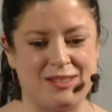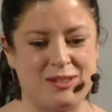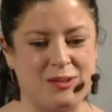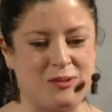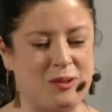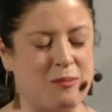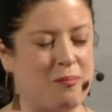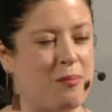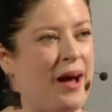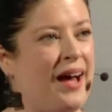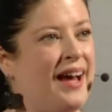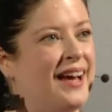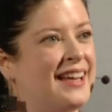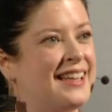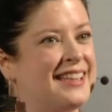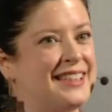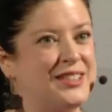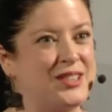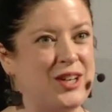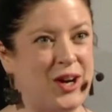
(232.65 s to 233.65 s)
So the
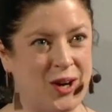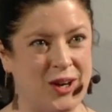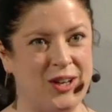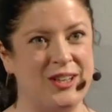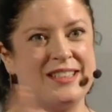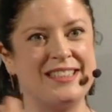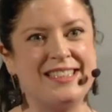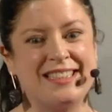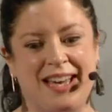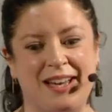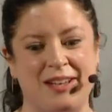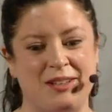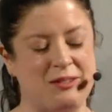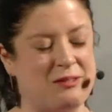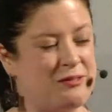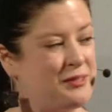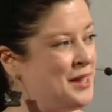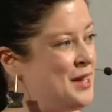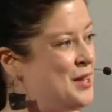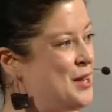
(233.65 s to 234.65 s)
pie chart kind
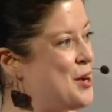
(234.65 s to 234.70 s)
of